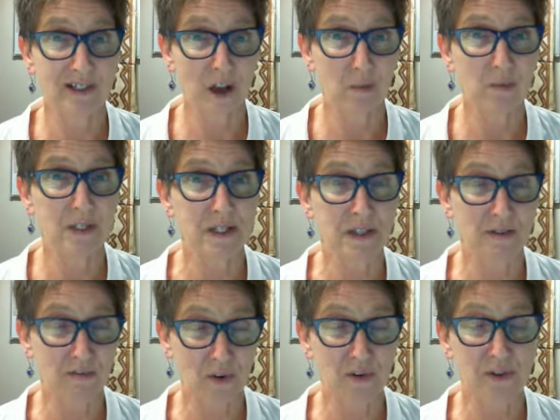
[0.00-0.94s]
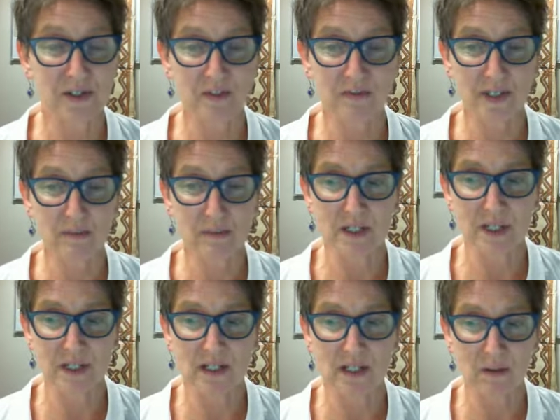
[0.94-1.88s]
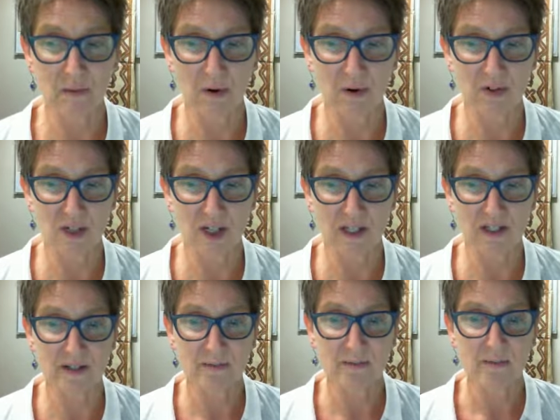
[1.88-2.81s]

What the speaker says: That was the focus of this particular project.